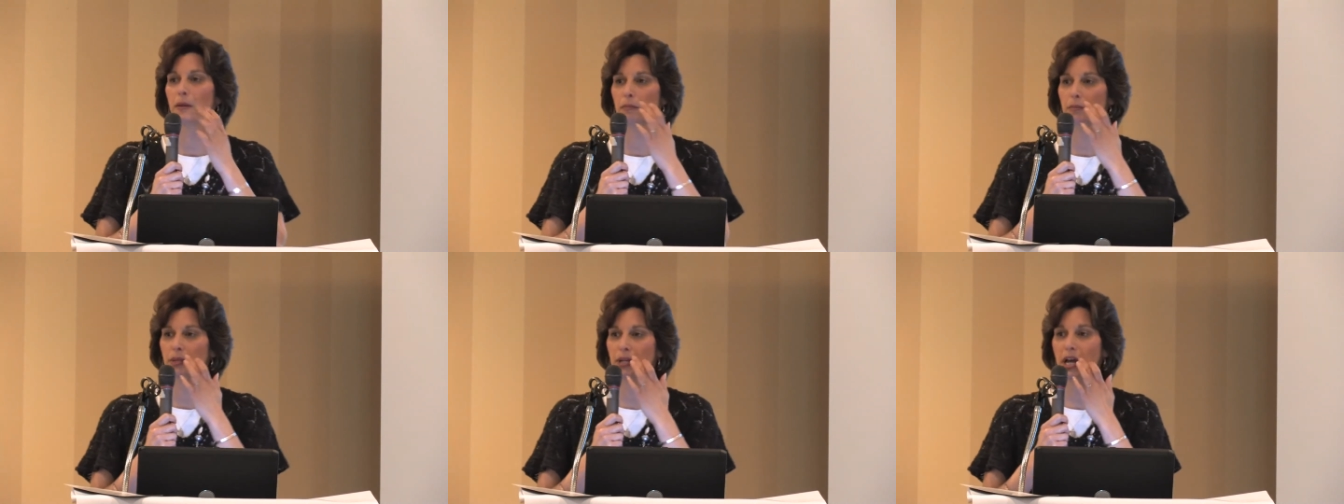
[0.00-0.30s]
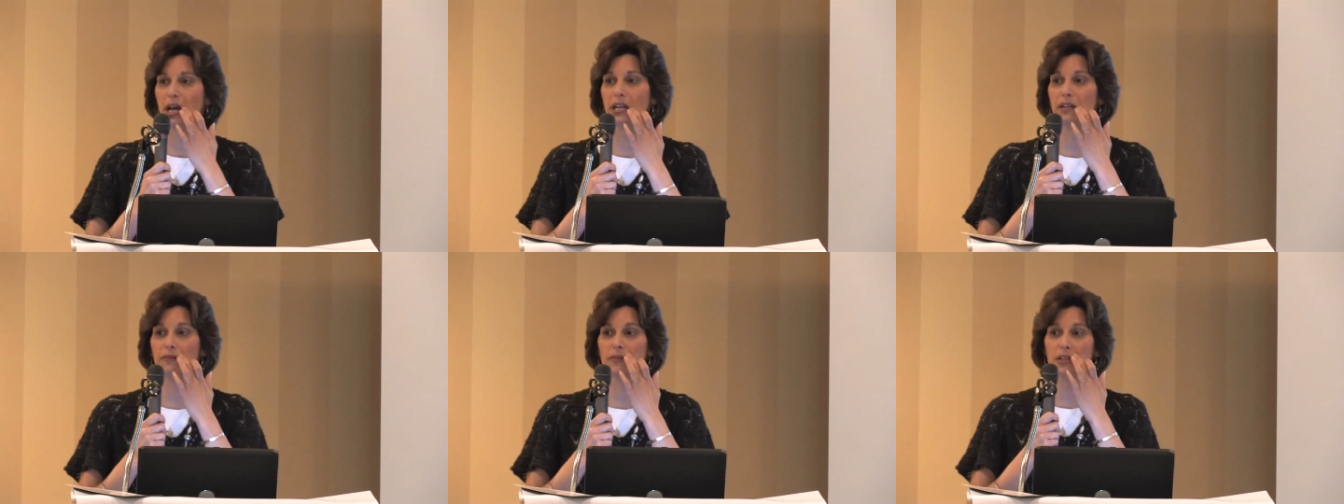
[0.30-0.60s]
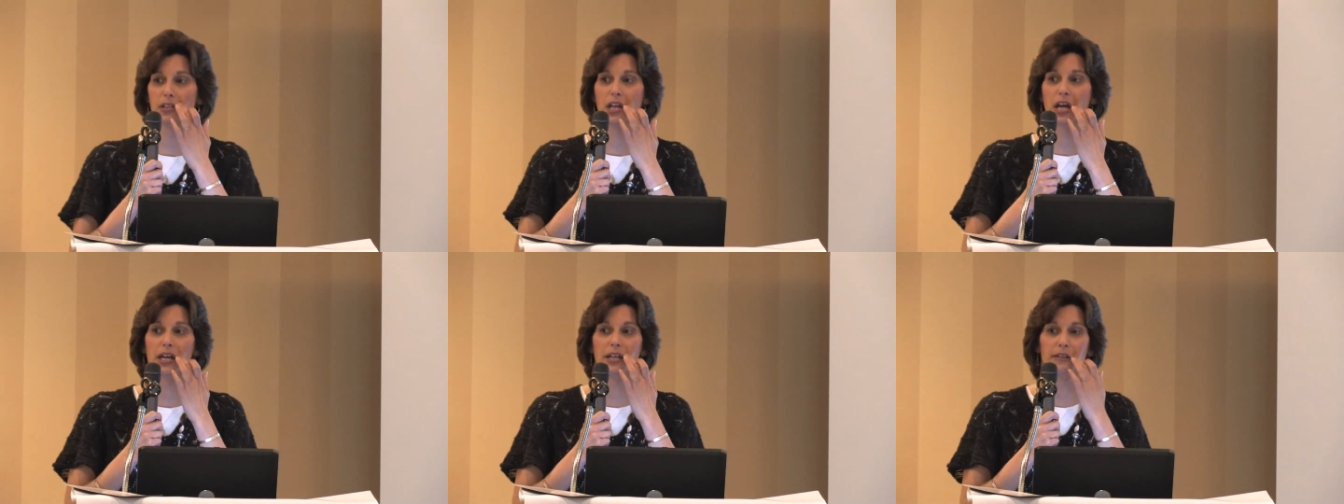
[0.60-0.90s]
But out of a
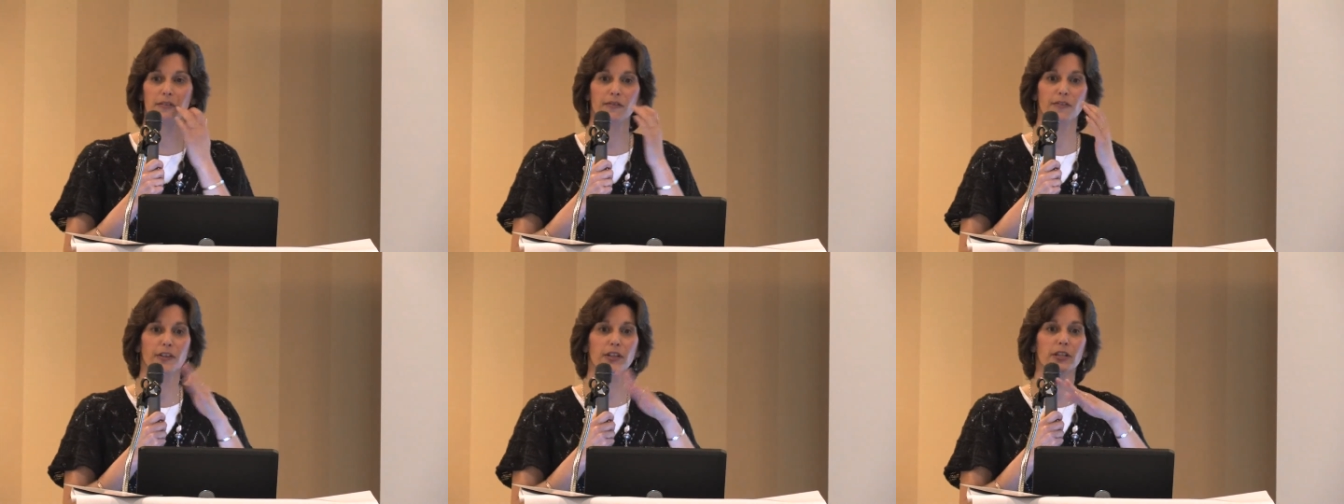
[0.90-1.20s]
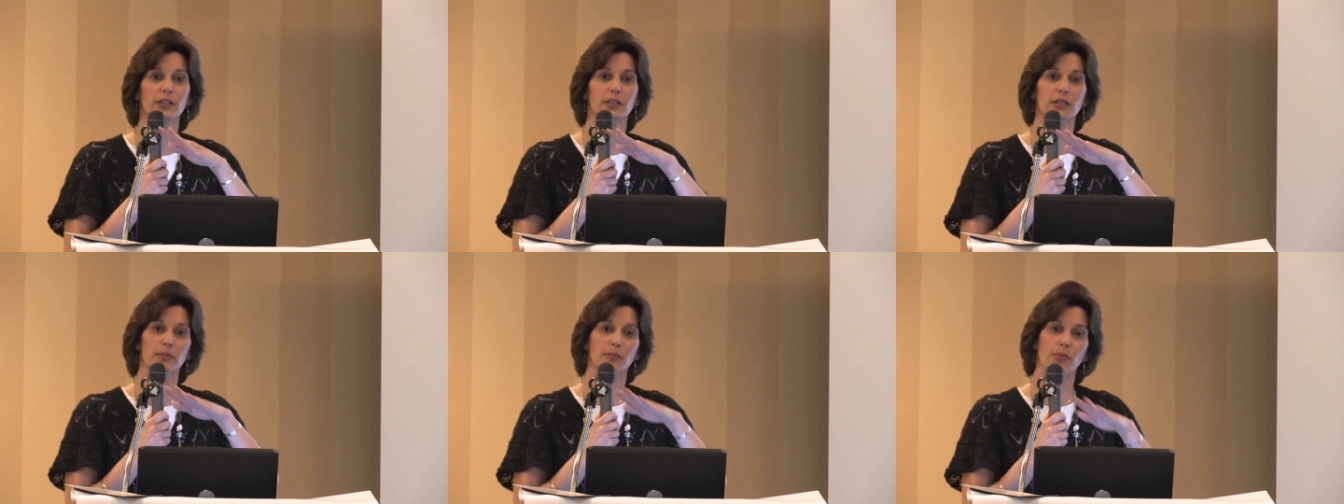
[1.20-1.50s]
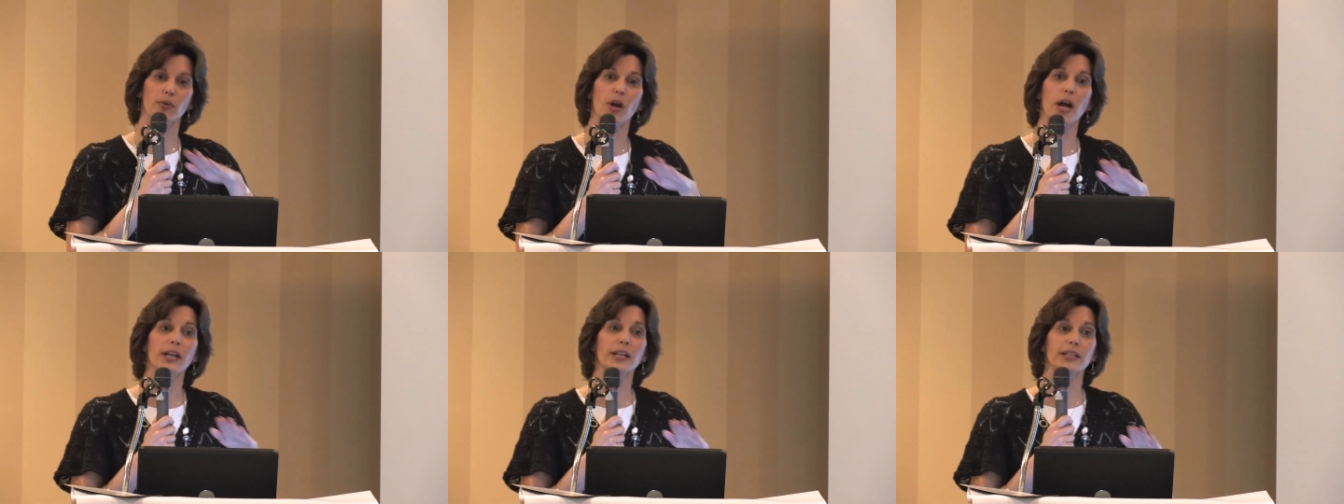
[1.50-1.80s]
lot of the
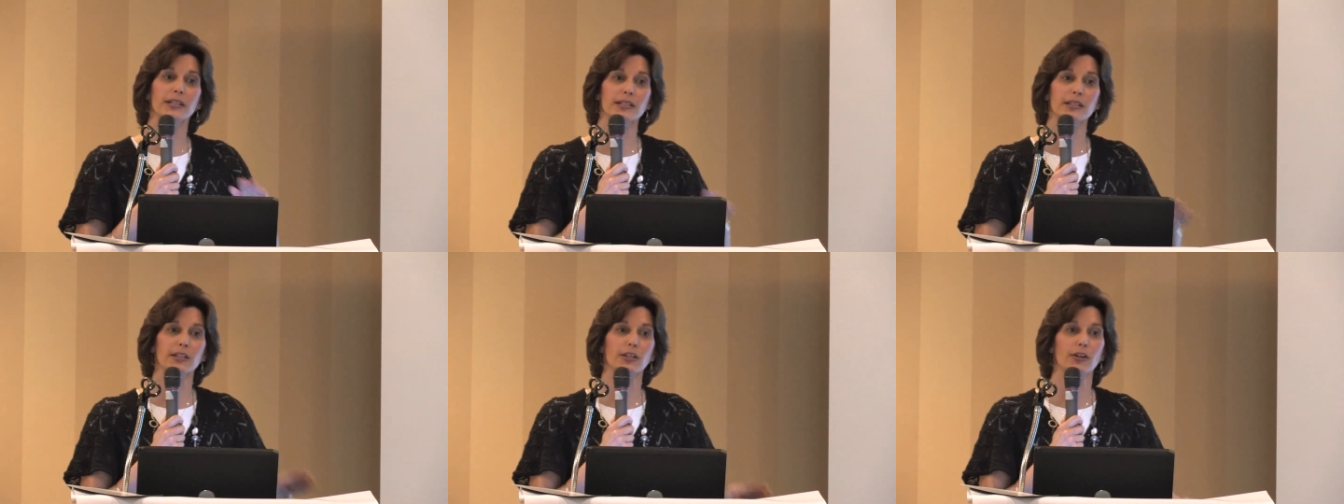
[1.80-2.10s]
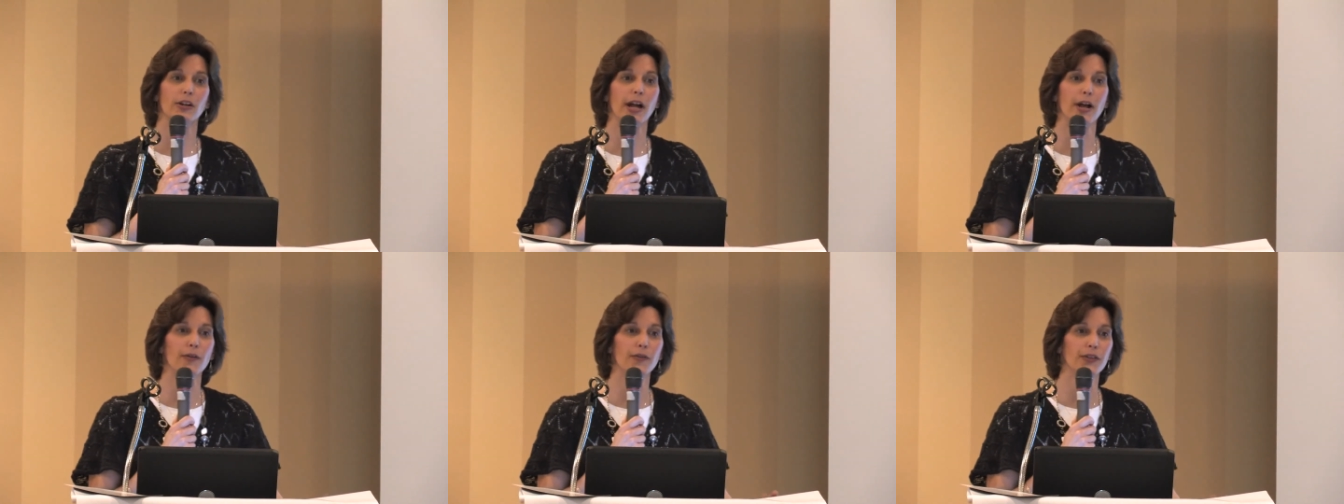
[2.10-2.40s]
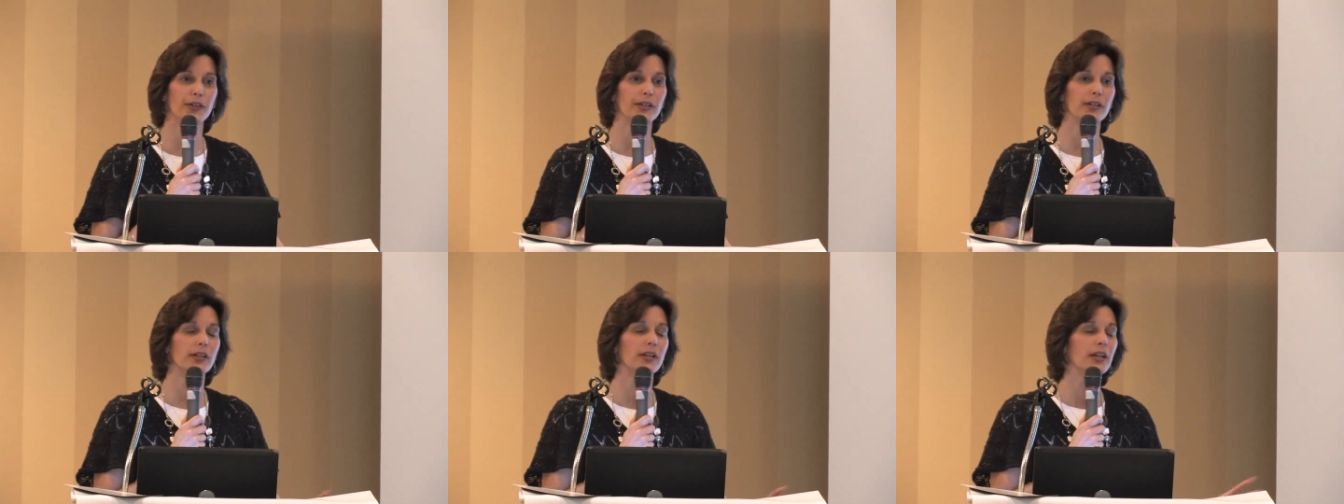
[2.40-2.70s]
products that are out
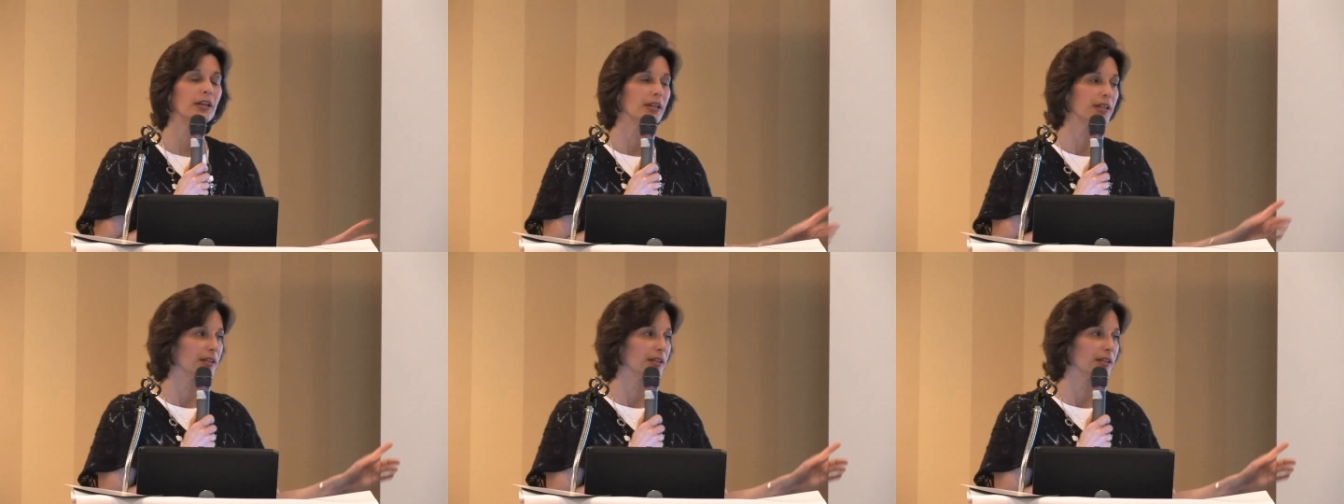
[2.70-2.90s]
there,